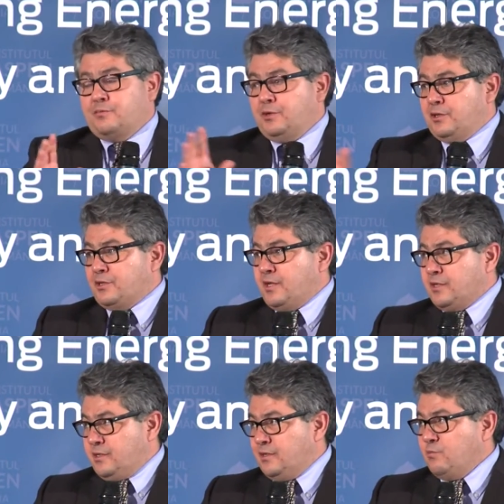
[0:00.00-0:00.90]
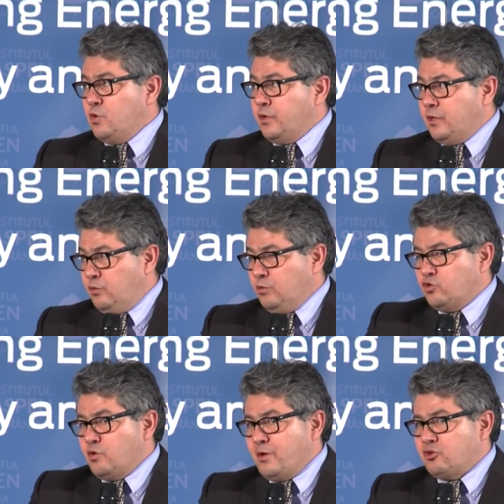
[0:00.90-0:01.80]
we discuss in the morning, you
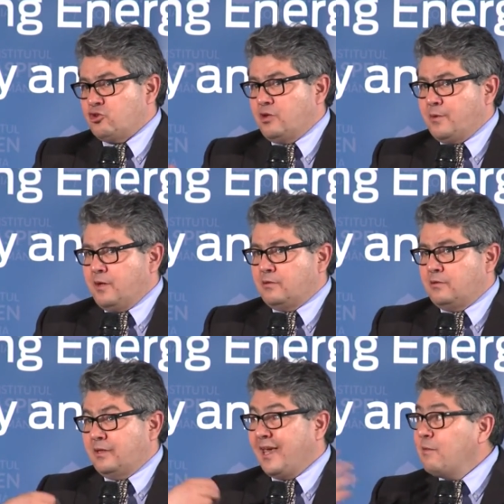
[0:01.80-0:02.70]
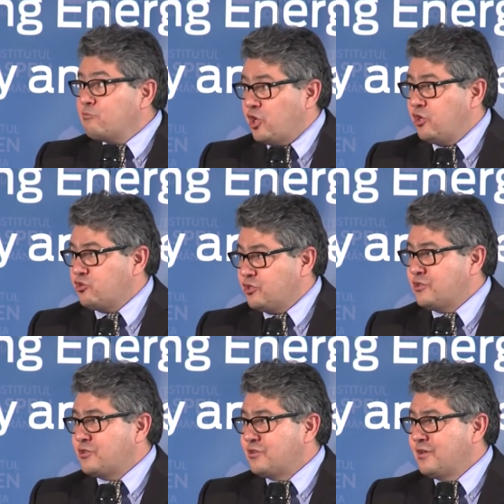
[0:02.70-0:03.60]
also mentioned about the game
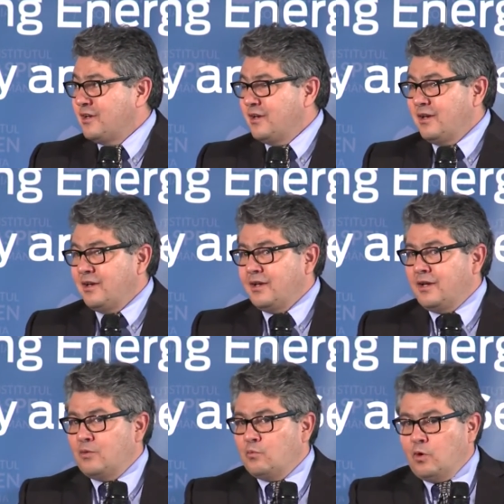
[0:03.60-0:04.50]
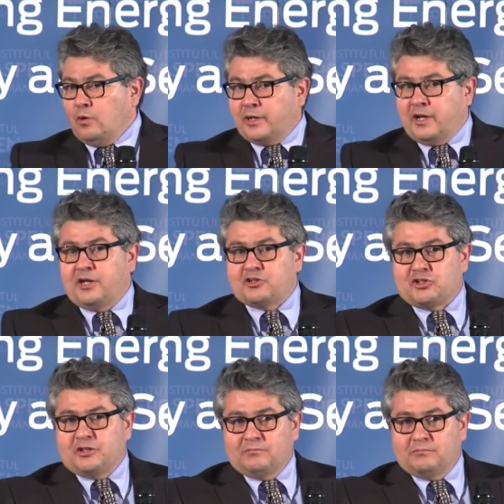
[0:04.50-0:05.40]
changers in world
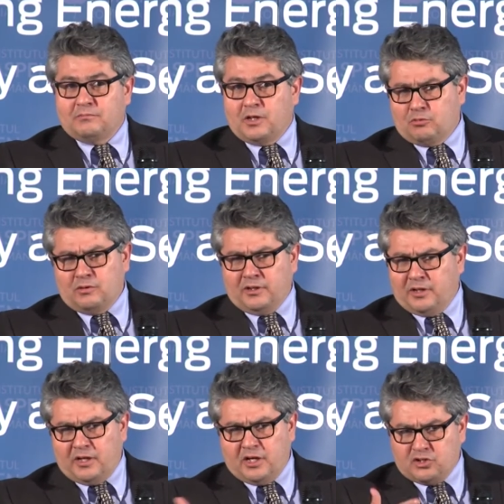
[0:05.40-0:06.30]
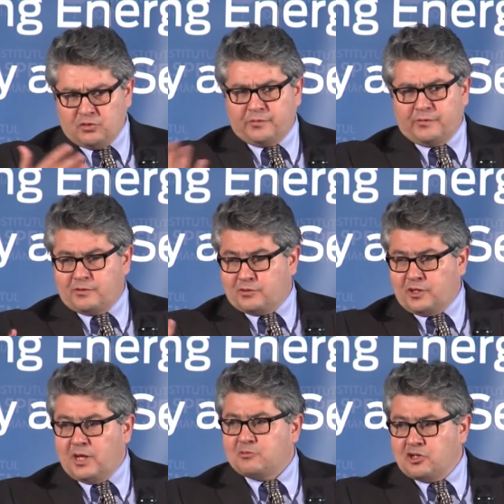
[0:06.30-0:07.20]
energy, not only in energy, of course,
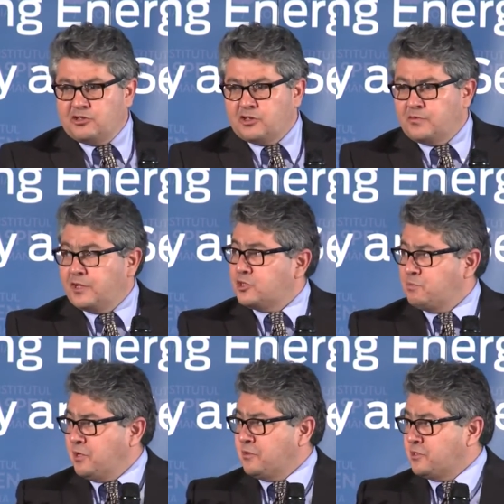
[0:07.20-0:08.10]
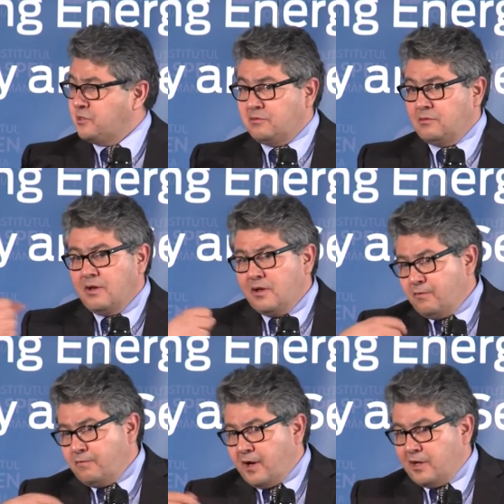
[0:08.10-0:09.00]
game changers we experience in
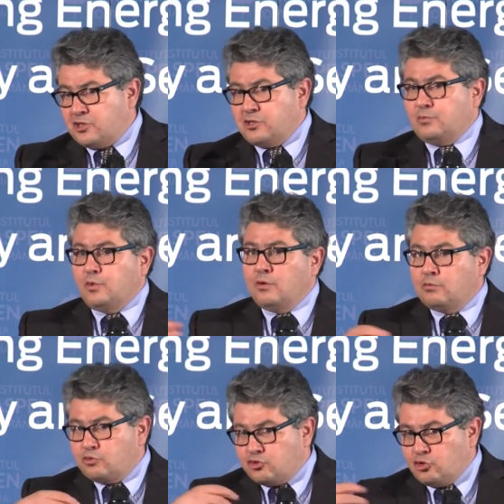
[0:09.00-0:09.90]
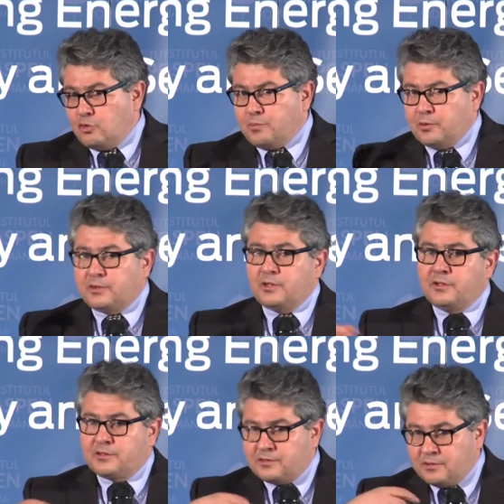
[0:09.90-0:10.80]
financial flows,
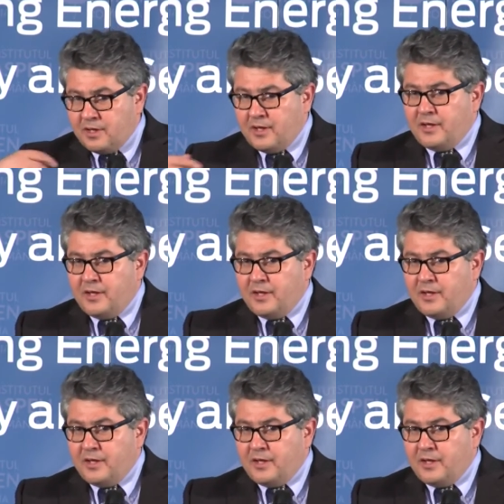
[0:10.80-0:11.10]
geopolitics,